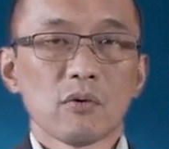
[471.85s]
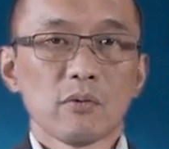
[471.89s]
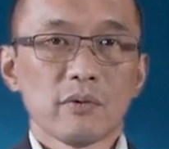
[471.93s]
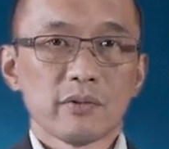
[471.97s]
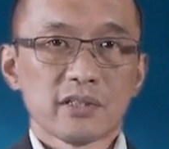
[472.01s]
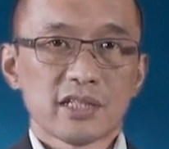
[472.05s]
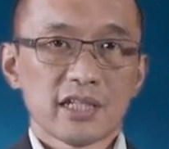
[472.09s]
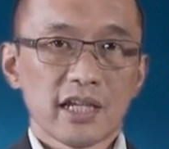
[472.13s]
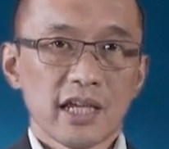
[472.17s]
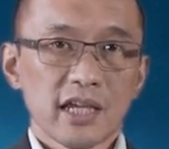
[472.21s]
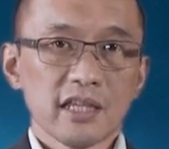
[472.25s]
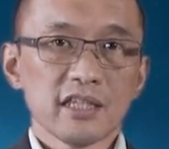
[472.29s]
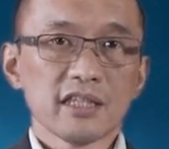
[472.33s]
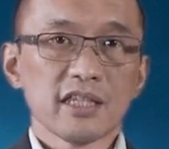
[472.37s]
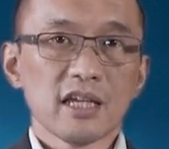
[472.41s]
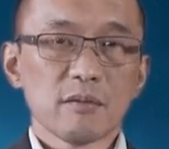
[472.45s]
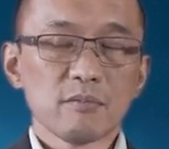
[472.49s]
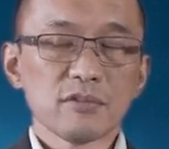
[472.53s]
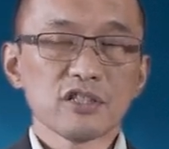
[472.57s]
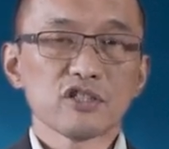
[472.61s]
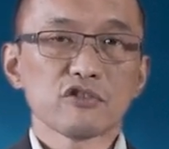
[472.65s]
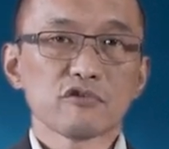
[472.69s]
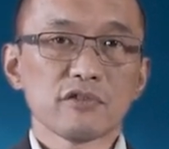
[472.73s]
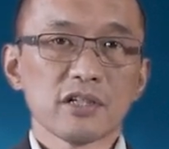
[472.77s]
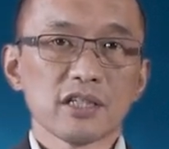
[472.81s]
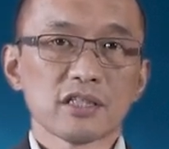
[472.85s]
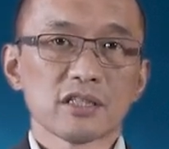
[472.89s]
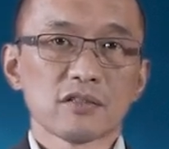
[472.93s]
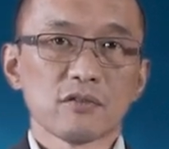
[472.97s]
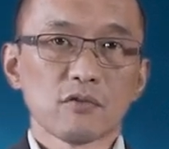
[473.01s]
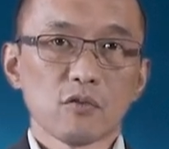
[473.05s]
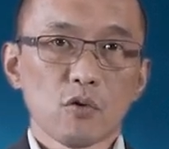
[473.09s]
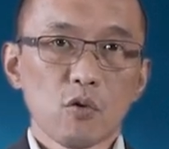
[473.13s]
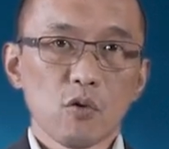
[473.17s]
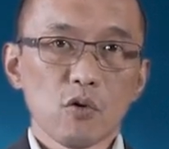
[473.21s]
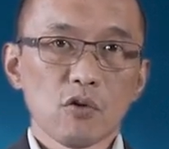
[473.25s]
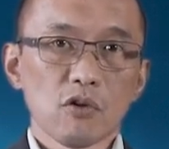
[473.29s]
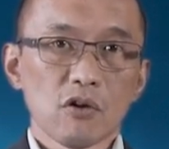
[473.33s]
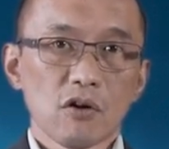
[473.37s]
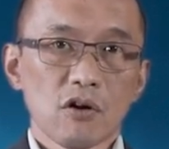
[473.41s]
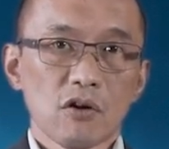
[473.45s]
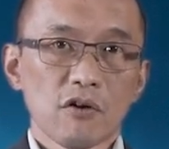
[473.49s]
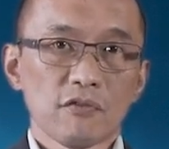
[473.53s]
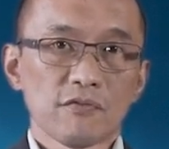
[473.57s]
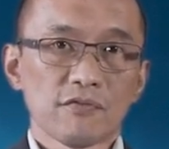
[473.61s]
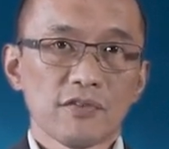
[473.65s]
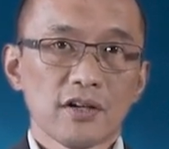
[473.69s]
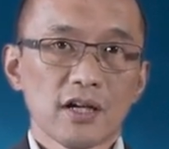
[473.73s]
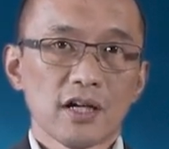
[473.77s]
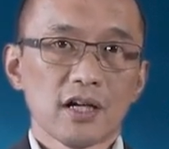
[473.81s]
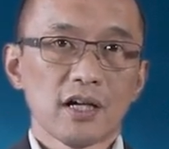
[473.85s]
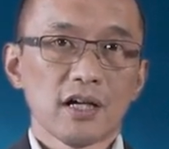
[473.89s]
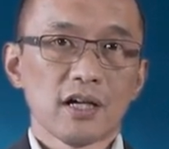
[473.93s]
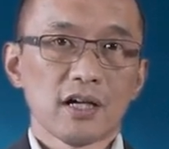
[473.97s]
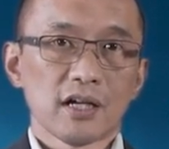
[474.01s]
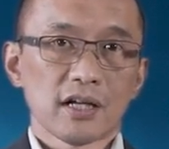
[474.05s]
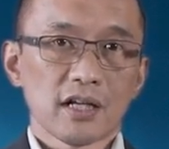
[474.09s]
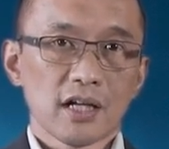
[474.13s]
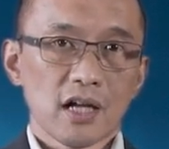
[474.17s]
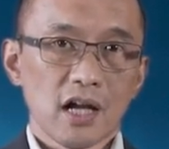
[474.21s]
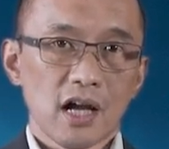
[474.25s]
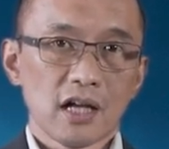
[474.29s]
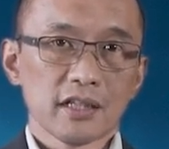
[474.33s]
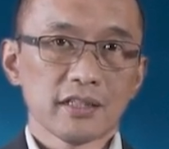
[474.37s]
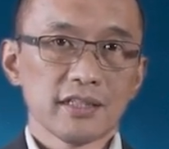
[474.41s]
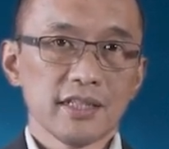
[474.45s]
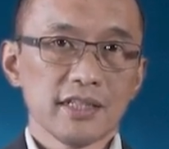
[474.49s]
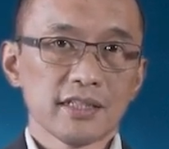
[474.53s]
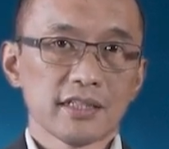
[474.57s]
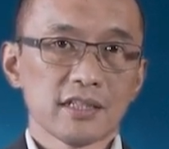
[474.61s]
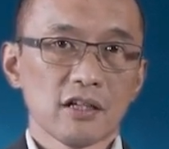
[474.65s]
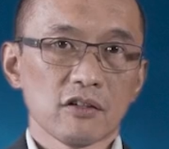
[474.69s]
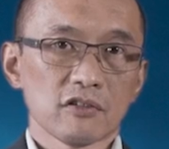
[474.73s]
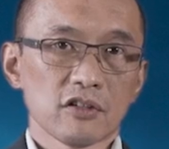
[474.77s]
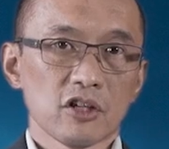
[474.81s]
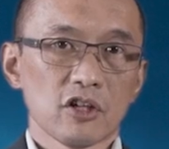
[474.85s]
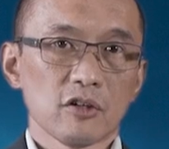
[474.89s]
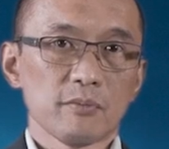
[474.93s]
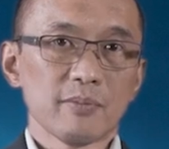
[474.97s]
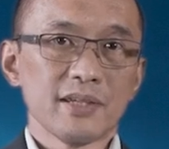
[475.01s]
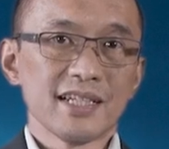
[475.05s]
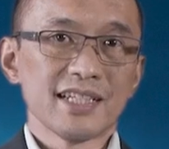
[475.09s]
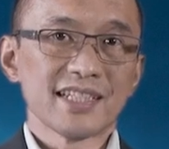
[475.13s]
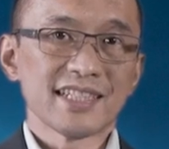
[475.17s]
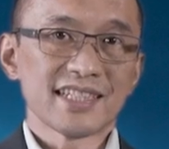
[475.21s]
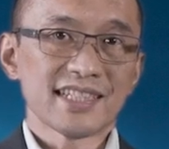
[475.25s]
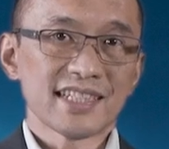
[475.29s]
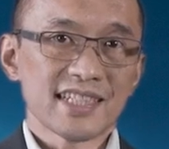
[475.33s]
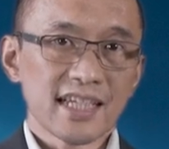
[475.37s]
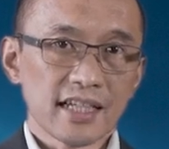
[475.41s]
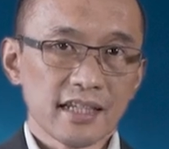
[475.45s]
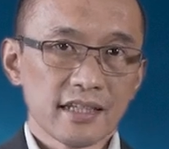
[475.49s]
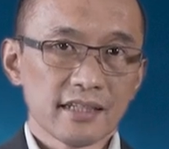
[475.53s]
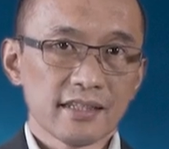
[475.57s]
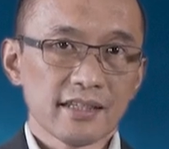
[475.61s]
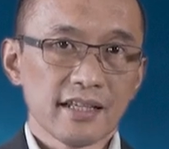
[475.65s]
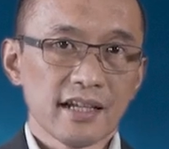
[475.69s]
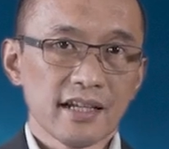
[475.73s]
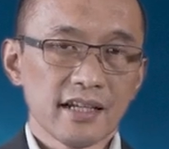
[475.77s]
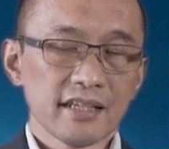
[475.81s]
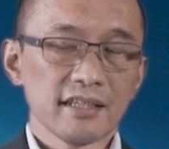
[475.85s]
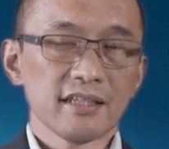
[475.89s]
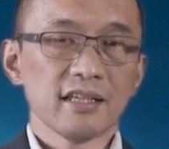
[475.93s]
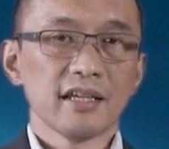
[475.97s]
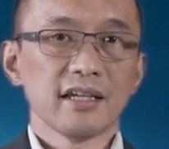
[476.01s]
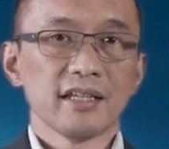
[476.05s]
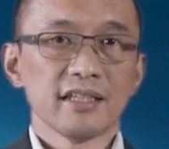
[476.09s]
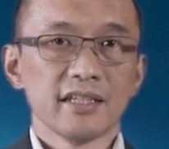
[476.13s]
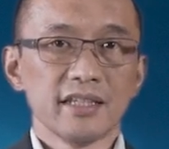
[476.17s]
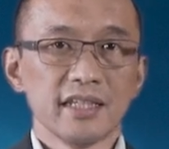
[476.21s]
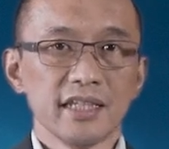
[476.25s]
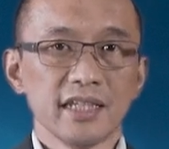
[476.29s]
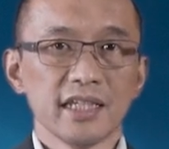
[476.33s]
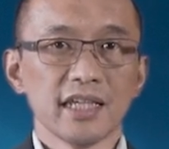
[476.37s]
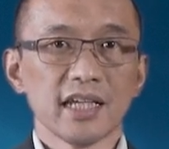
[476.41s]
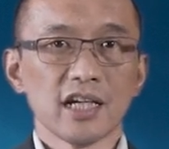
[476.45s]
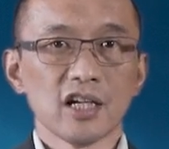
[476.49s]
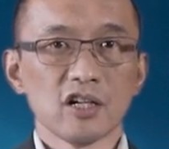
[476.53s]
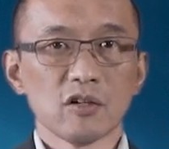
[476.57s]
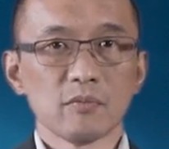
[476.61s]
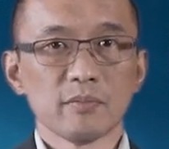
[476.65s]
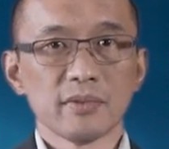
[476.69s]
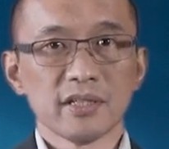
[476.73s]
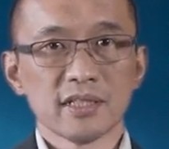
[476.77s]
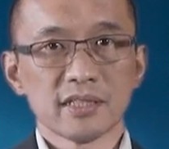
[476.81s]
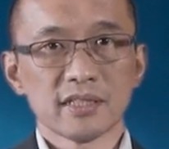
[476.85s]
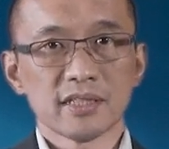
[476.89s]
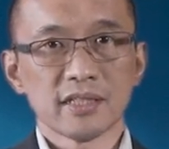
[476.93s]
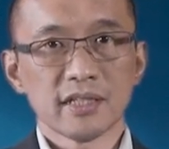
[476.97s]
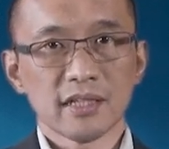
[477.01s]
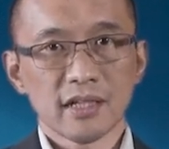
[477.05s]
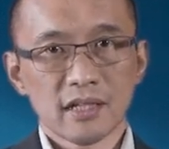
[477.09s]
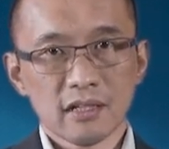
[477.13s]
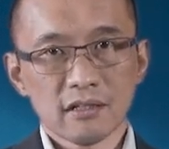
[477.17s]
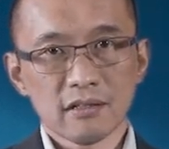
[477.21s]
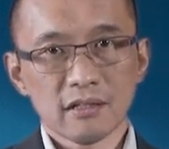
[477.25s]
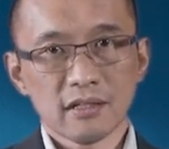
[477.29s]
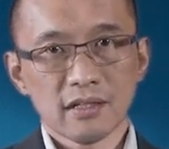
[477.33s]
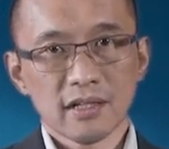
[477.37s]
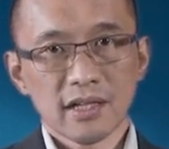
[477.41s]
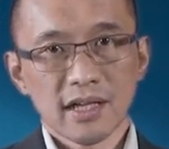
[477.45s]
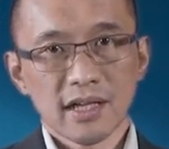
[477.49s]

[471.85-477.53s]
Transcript: which again demonstrates the role of CAR T-cell therapy in second-line DLBCL.